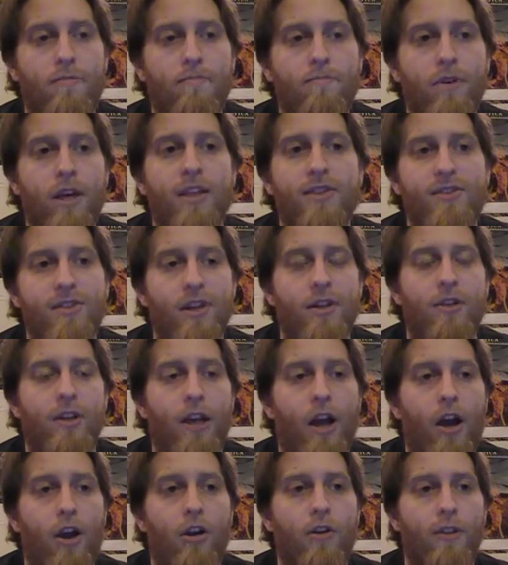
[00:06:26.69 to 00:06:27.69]
basically
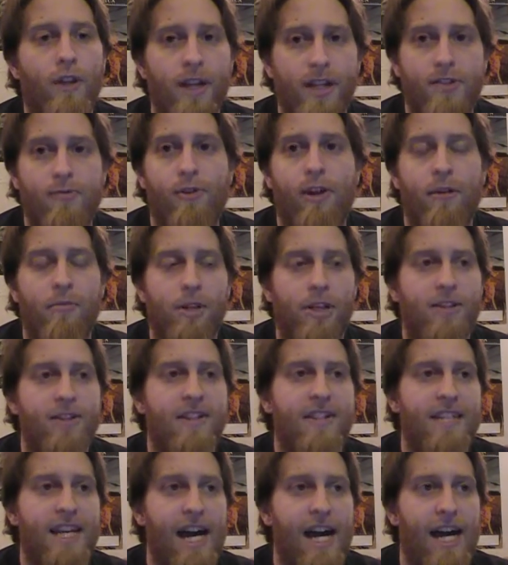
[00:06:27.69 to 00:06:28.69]
are the next family to
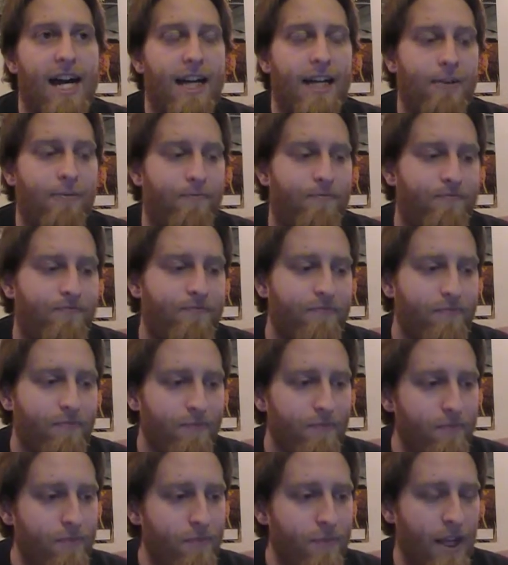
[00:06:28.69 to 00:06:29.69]
die.
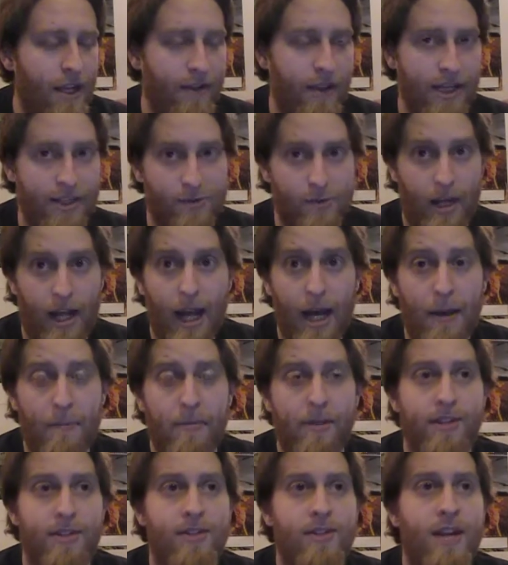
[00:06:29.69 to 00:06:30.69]
And that's what
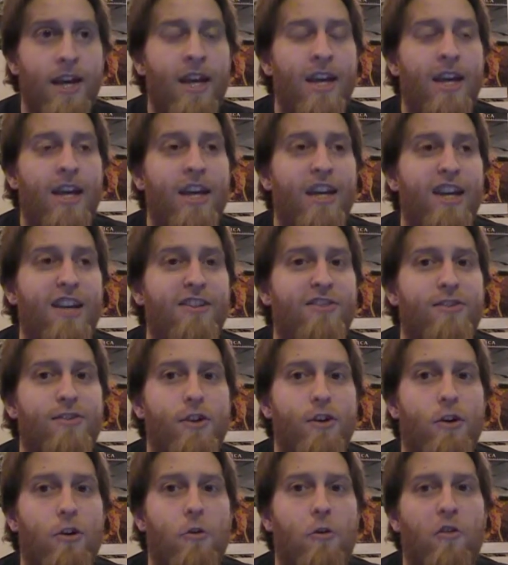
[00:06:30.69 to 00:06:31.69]
happens.
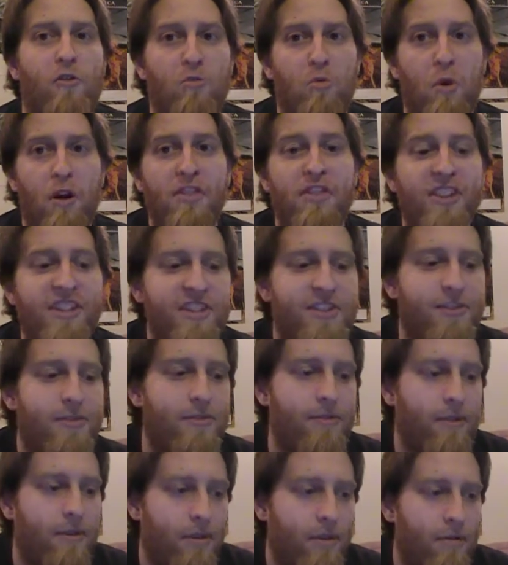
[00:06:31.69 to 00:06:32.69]
So what
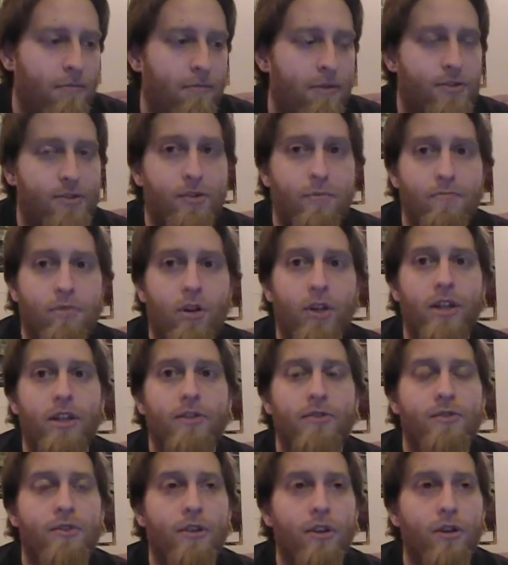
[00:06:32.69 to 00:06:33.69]
this Mr. Boogie
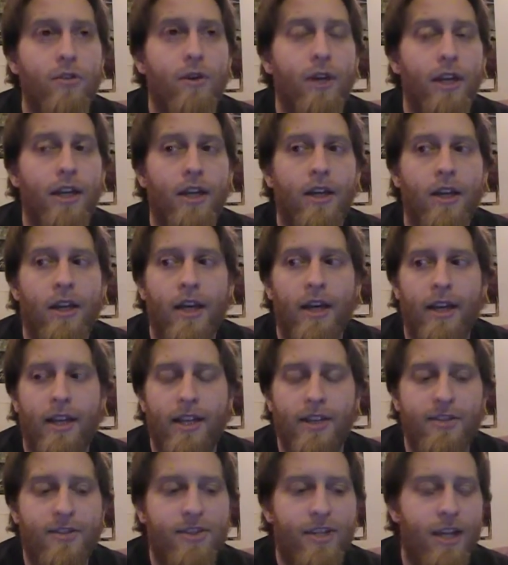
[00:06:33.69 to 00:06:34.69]
is doing,
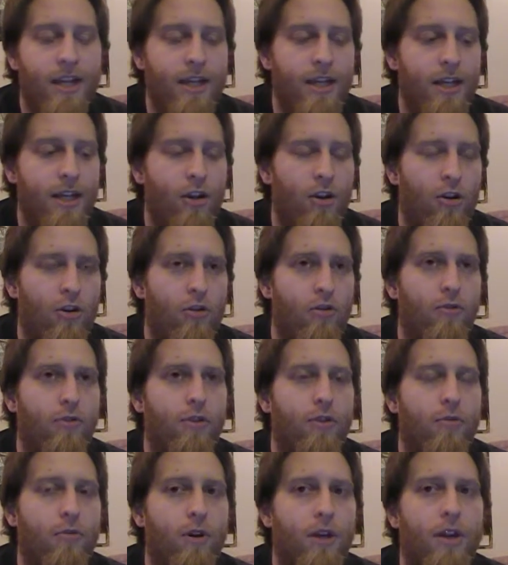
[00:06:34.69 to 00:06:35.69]
he's taking
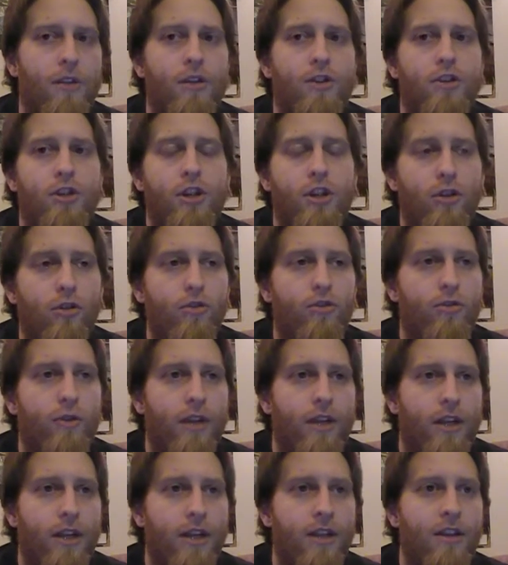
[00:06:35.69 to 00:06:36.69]
over one of the
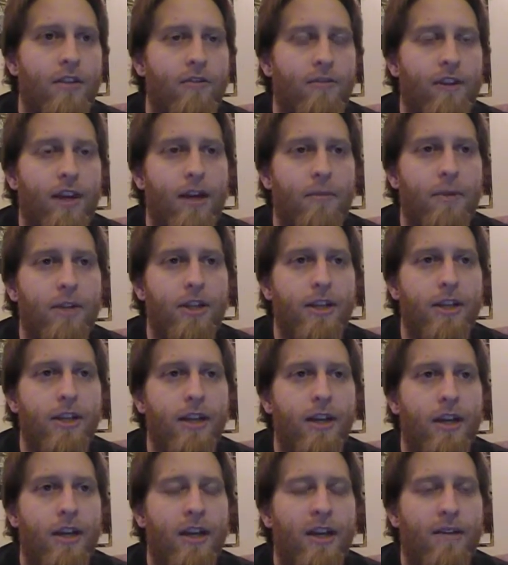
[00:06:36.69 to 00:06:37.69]
children in the family,
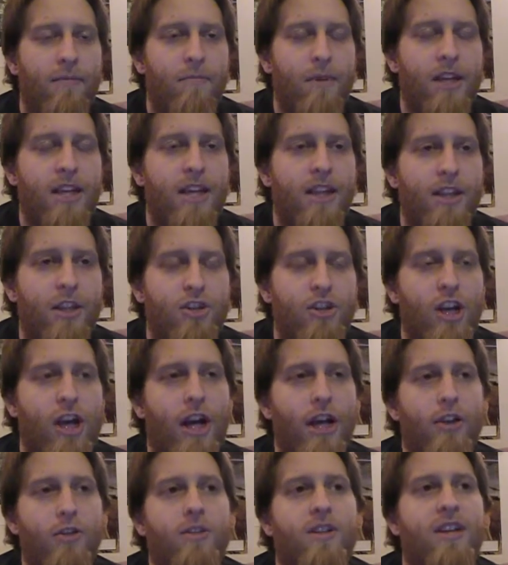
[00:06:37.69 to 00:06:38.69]
making the
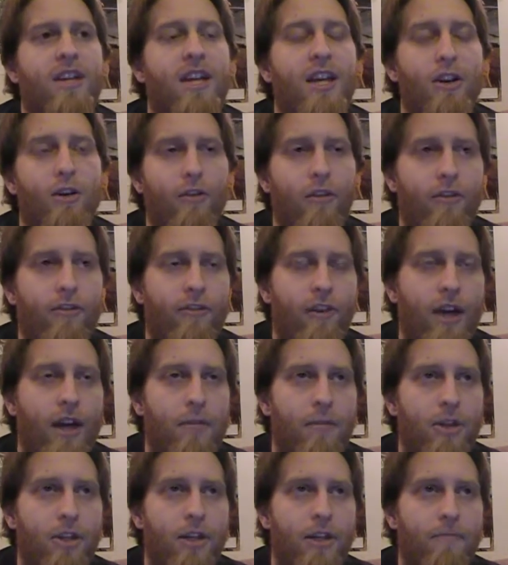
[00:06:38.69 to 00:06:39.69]
child kill the
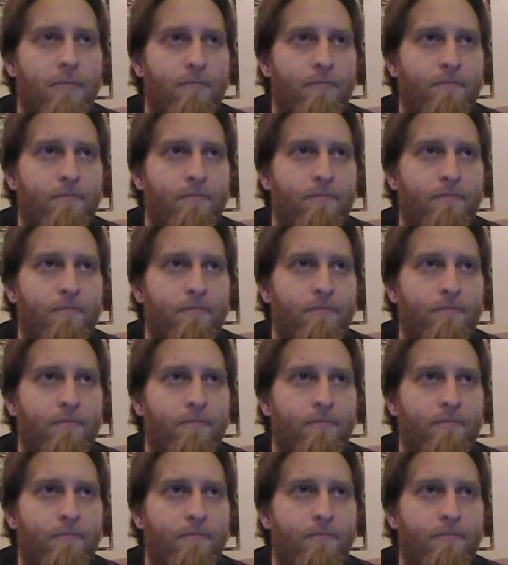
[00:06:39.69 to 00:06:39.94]
family,